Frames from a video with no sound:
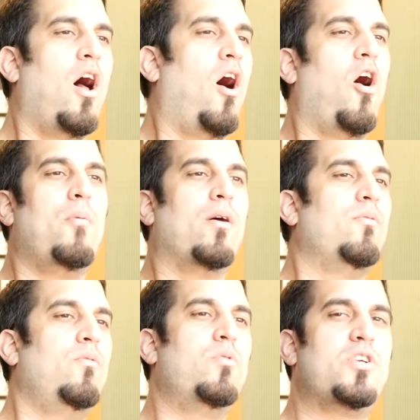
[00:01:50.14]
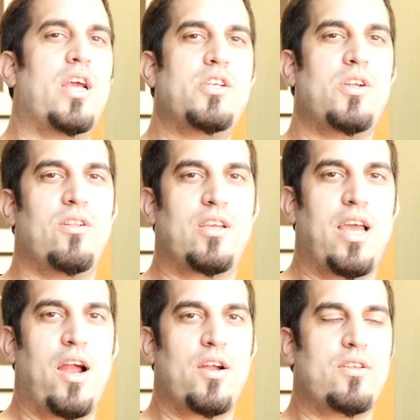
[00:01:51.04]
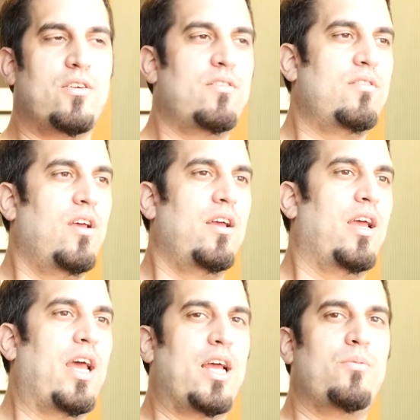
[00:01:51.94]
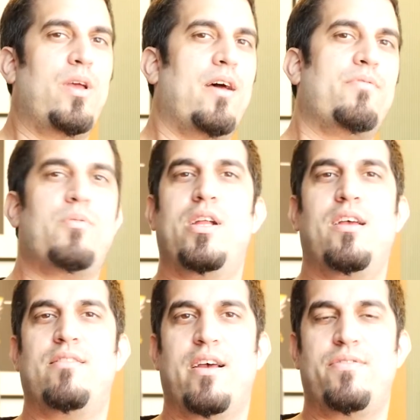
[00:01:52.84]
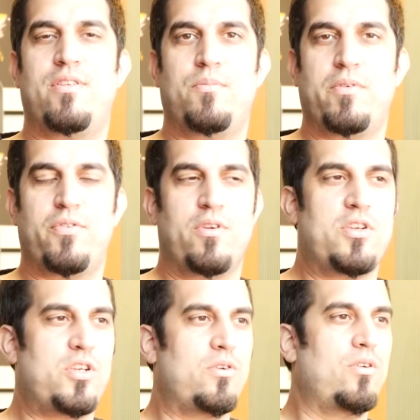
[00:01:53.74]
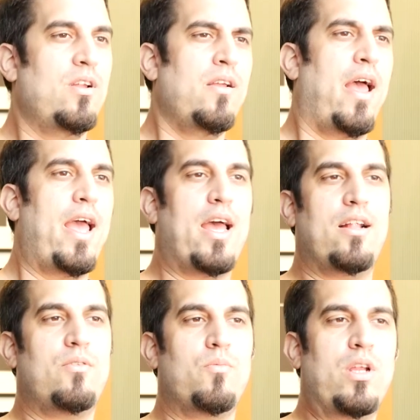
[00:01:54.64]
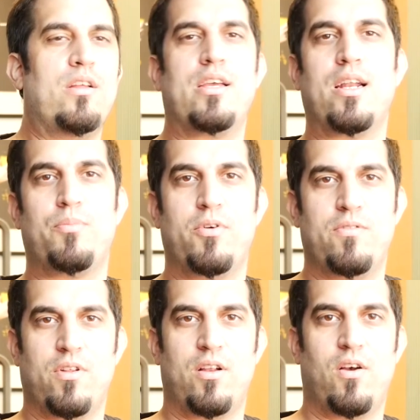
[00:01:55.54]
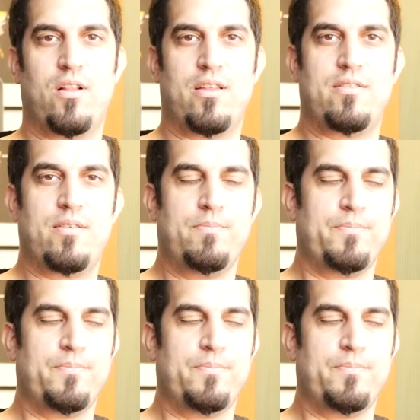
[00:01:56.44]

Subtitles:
Oh, but we're changing all the characters, and we have 3 days left before the shoot, and we need to get approval on all of this.